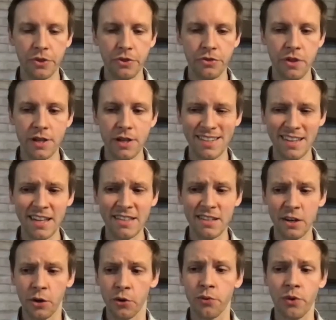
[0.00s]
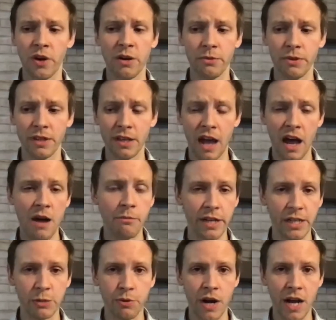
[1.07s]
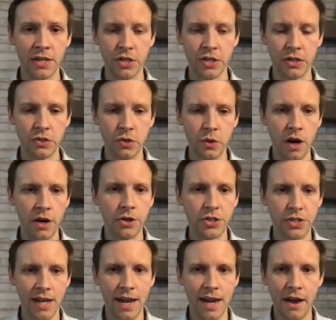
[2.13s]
It's an incredibly complex process to understand